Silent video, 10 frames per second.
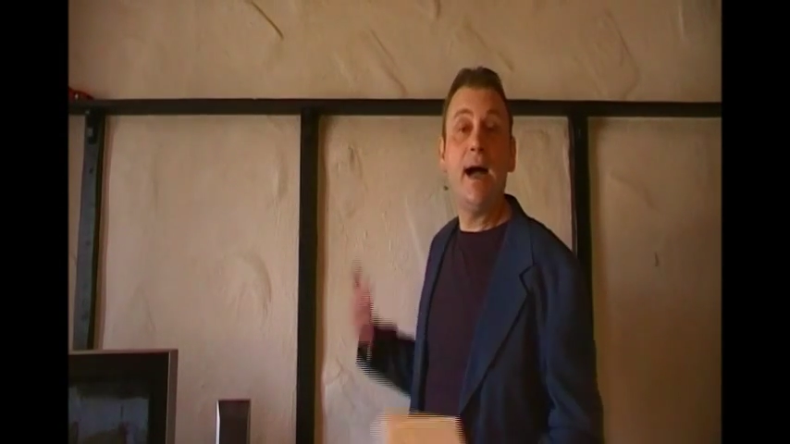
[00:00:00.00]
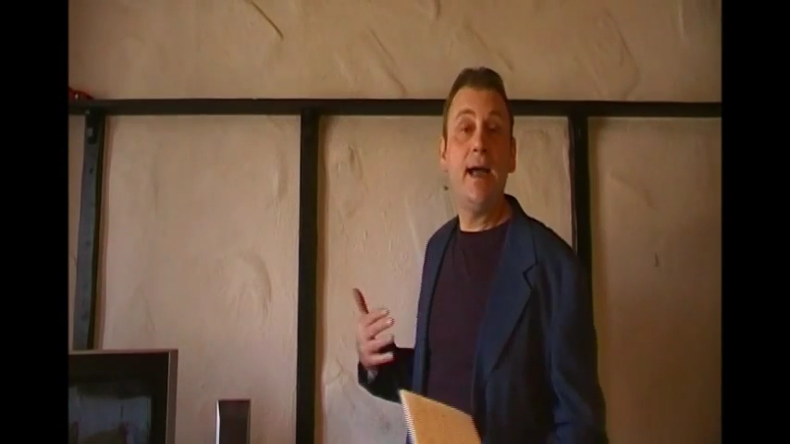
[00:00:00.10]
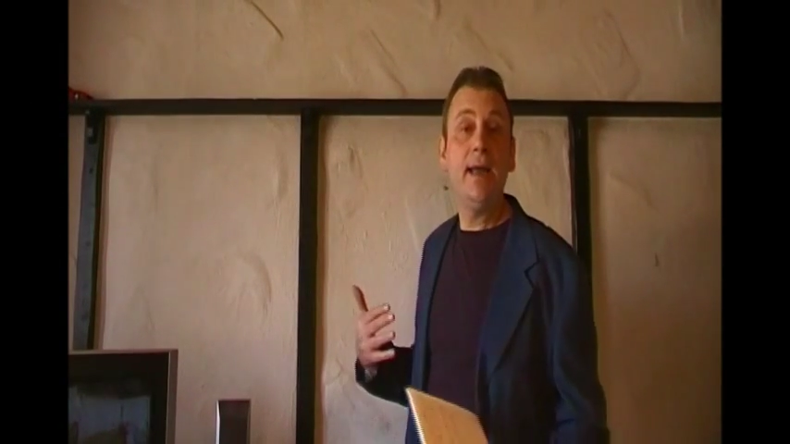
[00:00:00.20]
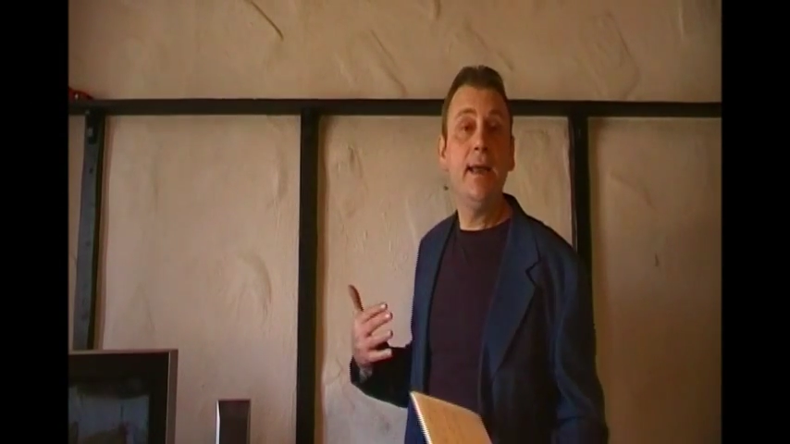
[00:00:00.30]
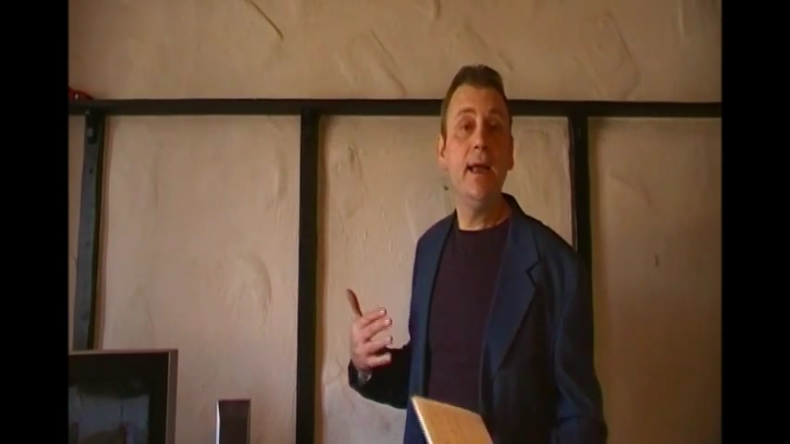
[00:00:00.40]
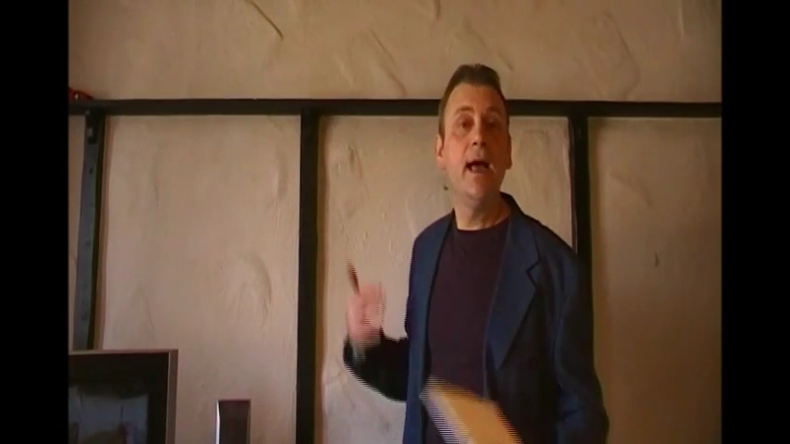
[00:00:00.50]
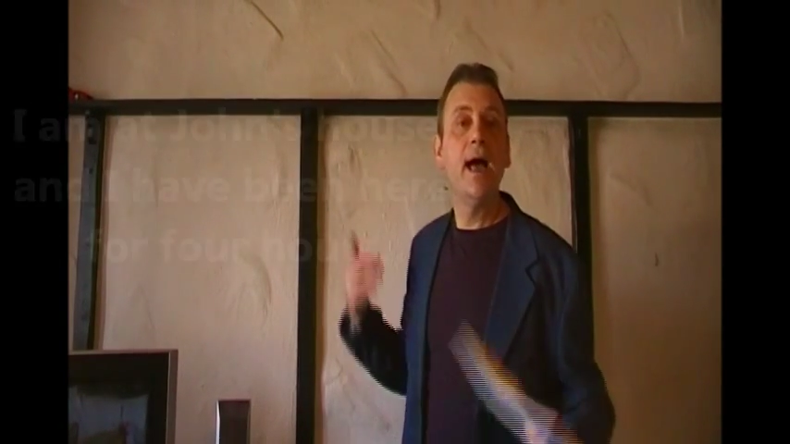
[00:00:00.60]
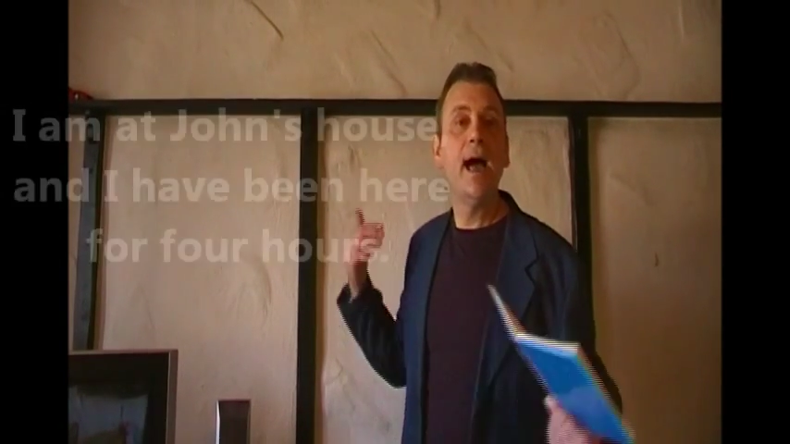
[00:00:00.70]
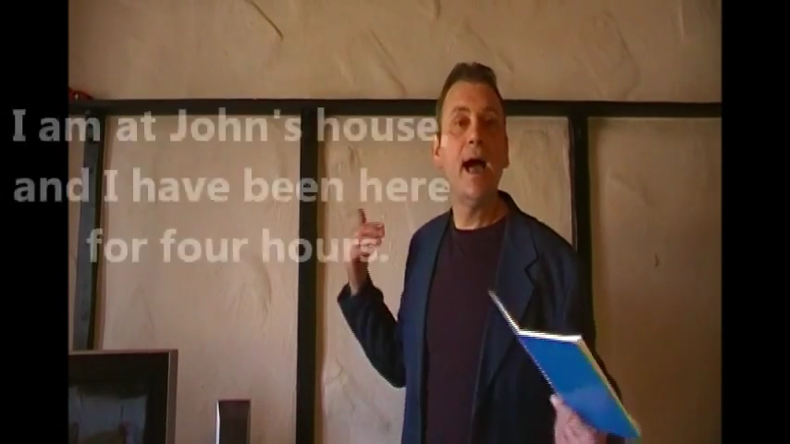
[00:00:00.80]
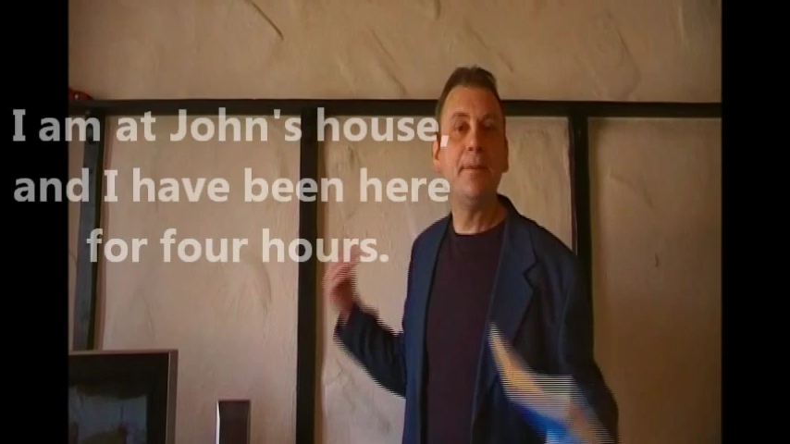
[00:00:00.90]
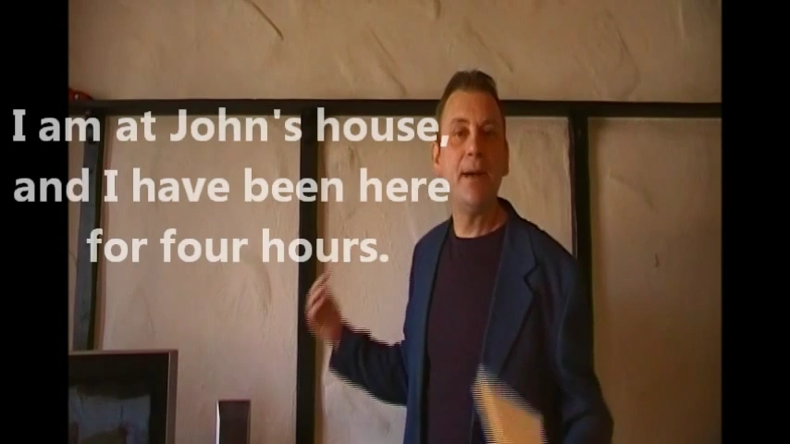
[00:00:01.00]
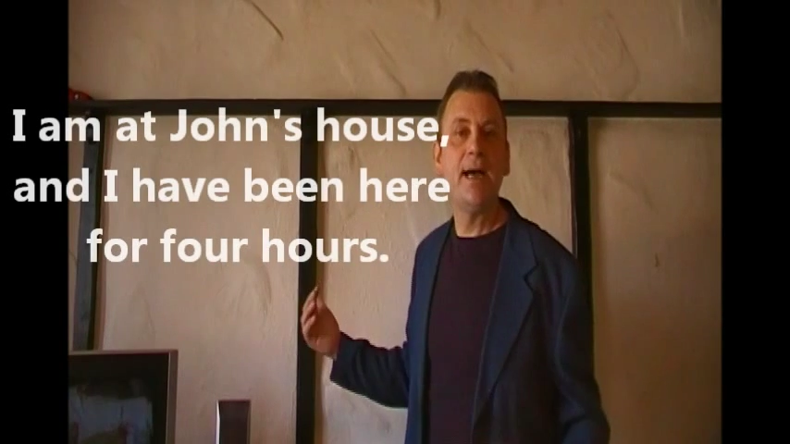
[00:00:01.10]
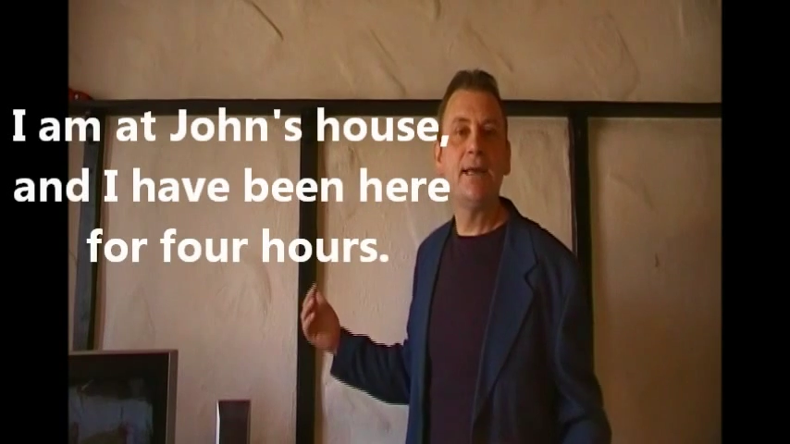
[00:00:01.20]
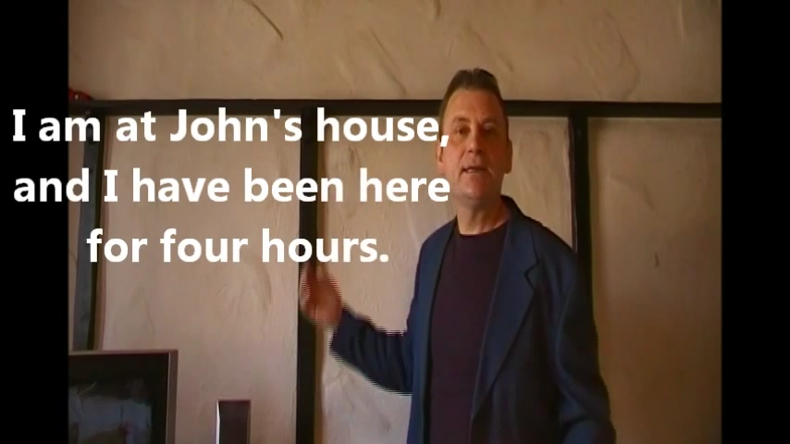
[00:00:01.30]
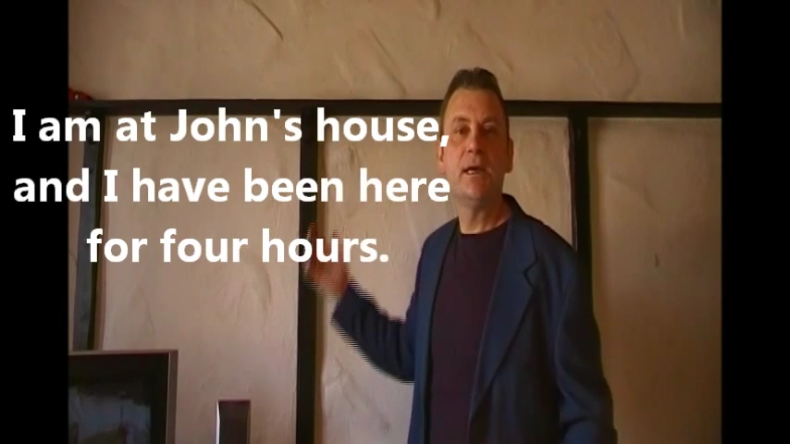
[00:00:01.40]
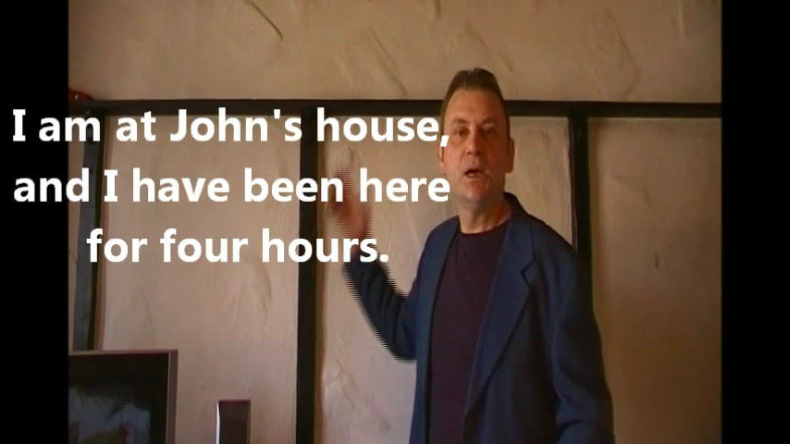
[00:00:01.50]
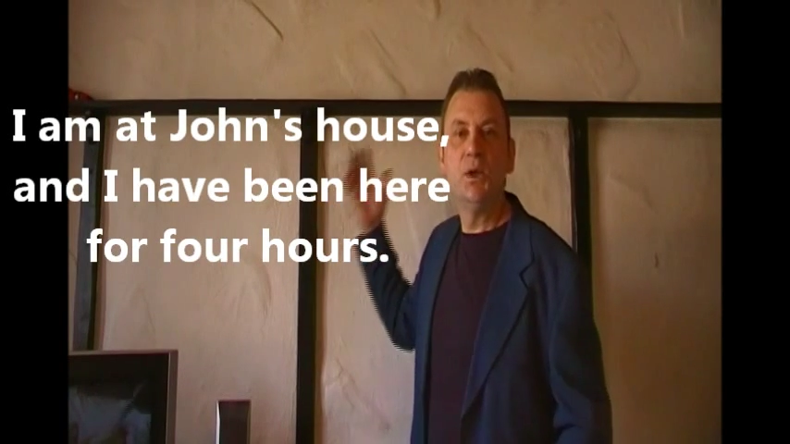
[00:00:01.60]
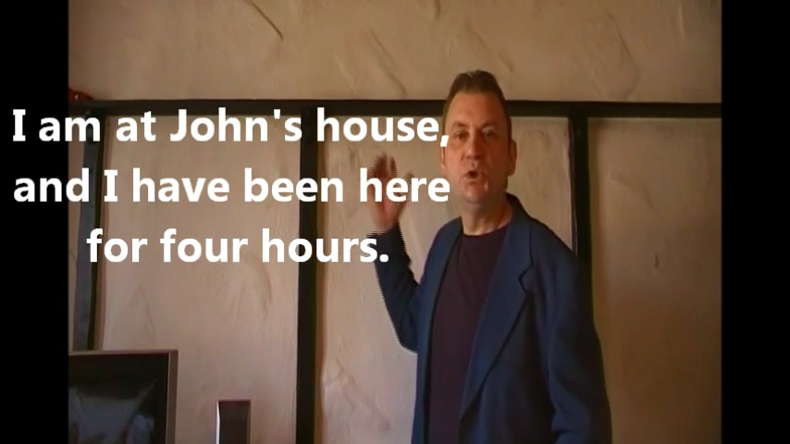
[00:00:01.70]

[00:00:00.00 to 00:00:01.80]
I am at